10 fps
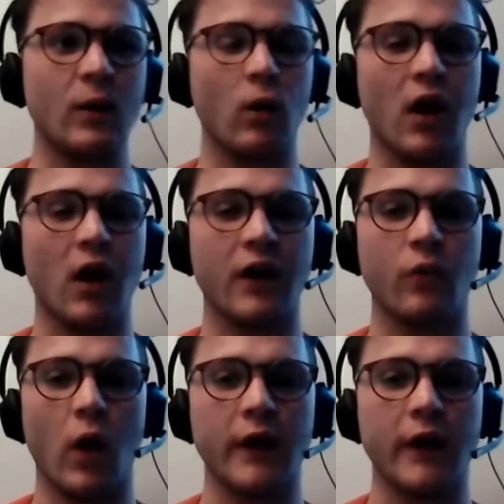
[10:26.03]
What kind of
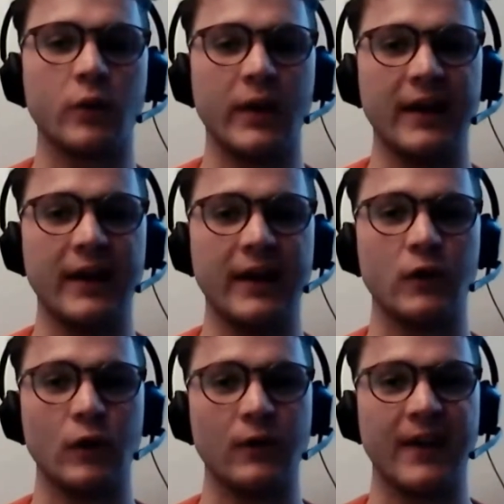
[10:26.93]
work do we need to
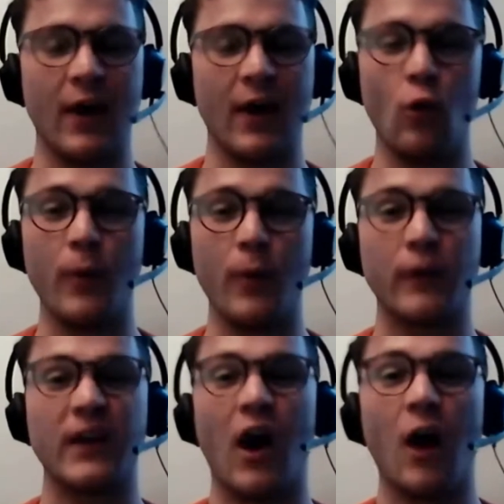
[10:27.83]
do to get almost
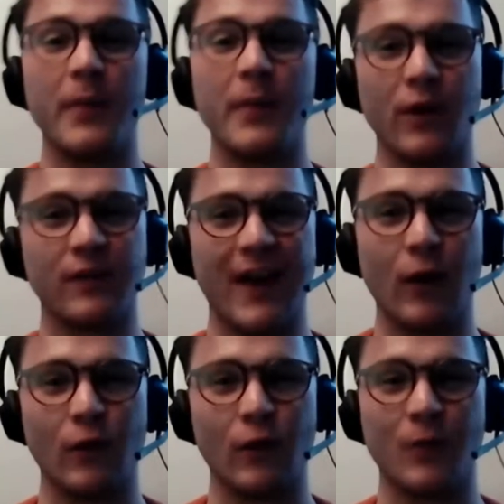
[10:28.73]
an army of
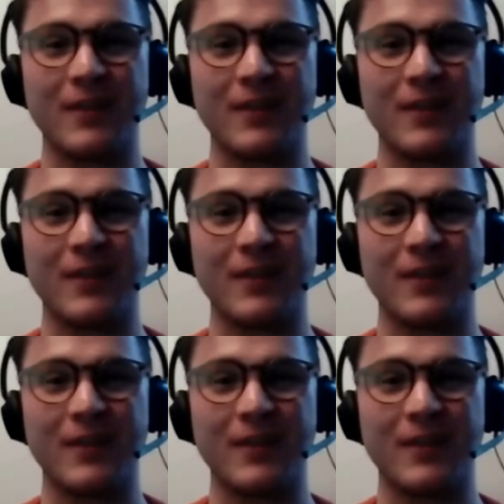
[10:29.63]
sales ops,